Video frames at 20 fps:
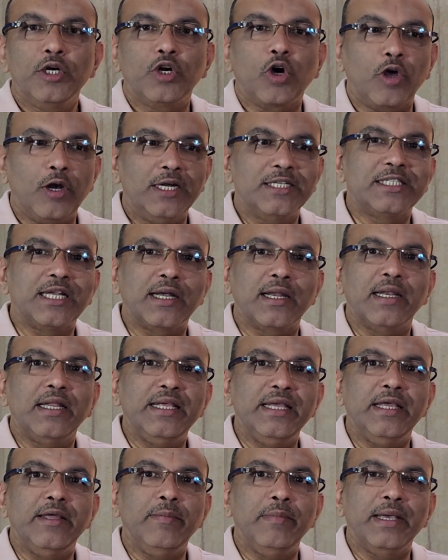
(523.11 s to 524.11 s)
toilet,
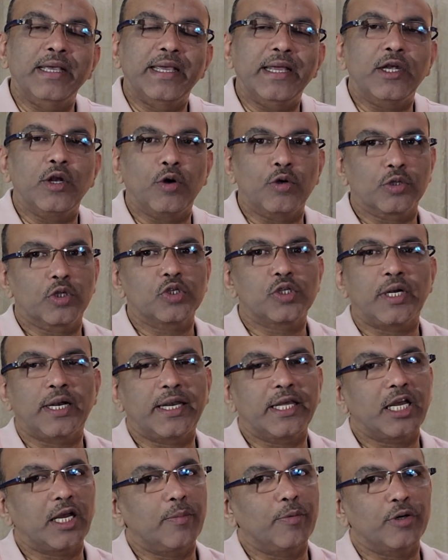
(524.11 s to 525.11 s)
suddenly he may get
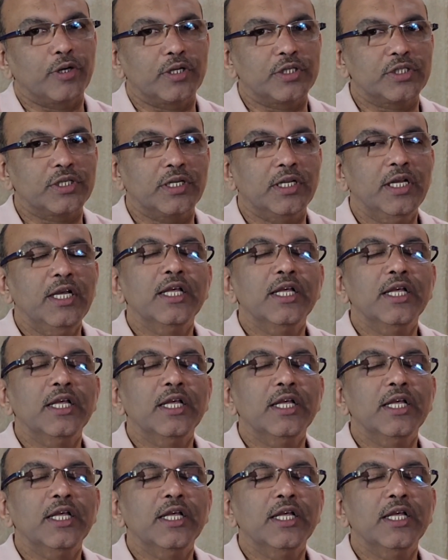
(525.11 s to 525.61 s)
orthostatic hypotension.